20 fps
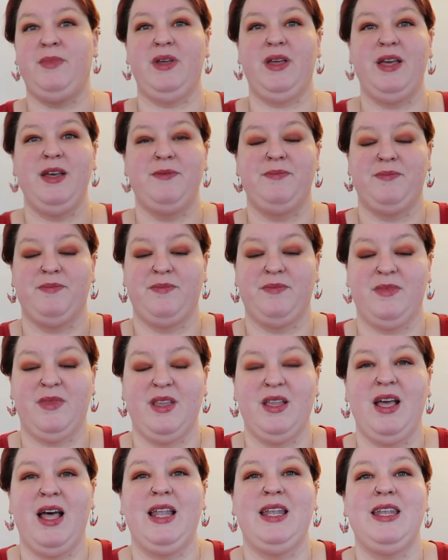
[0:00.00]
Yeah.
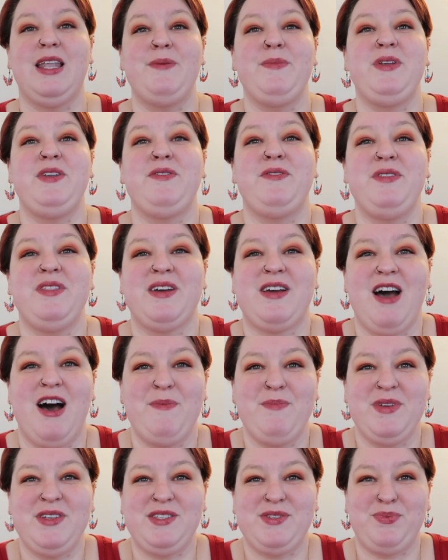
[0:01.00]
Let me know in the
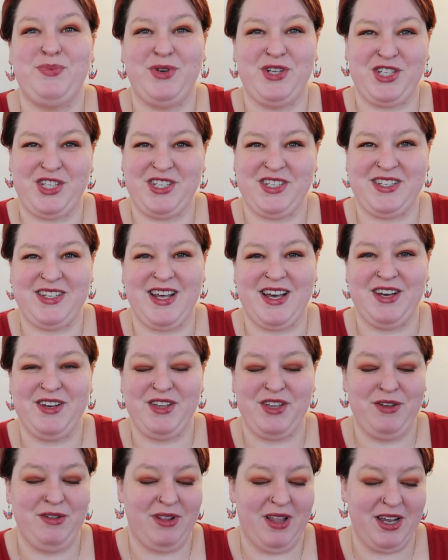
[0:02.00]
comments which style
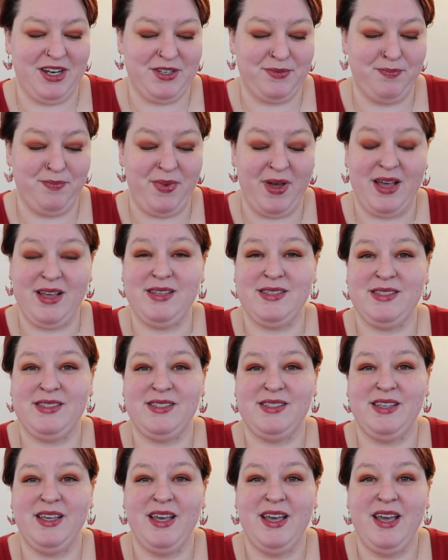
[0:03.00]
you liked
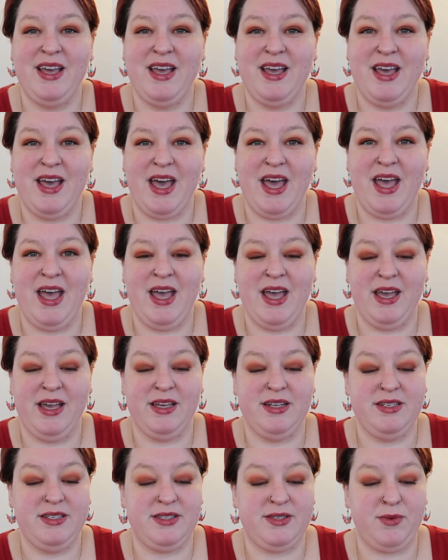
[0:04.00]
best
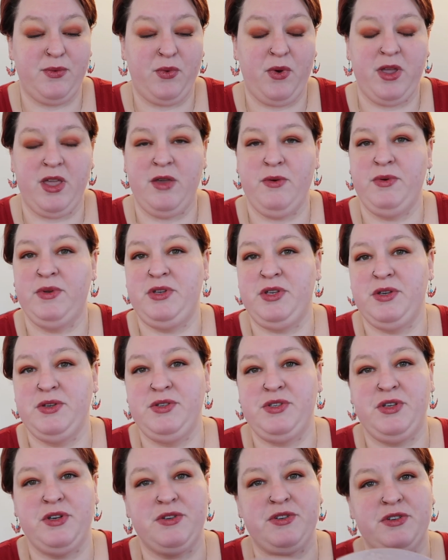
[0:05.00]
and what you would
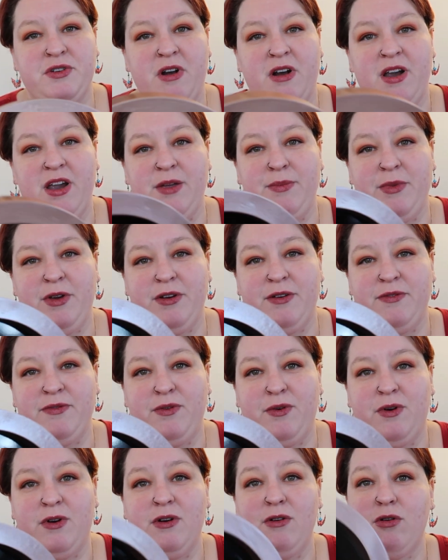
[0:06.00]
use your scrying mirror
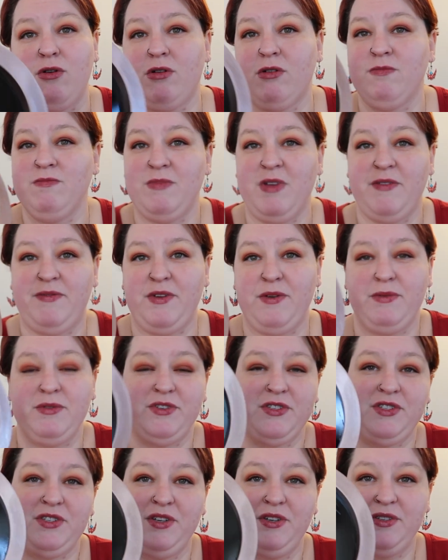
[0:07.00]
for, or if you would
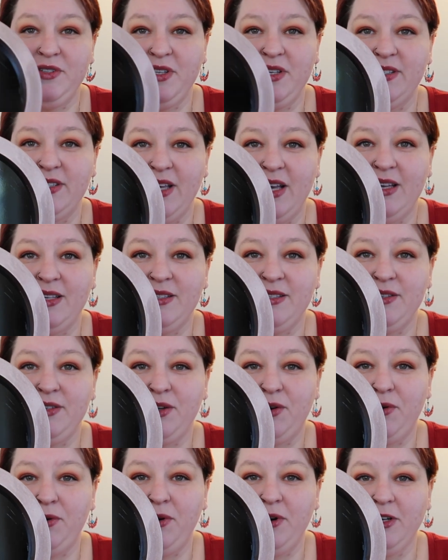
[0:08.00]
just use these as
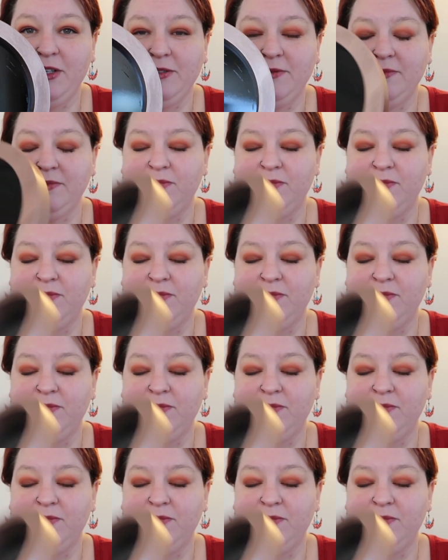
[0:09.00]
decor.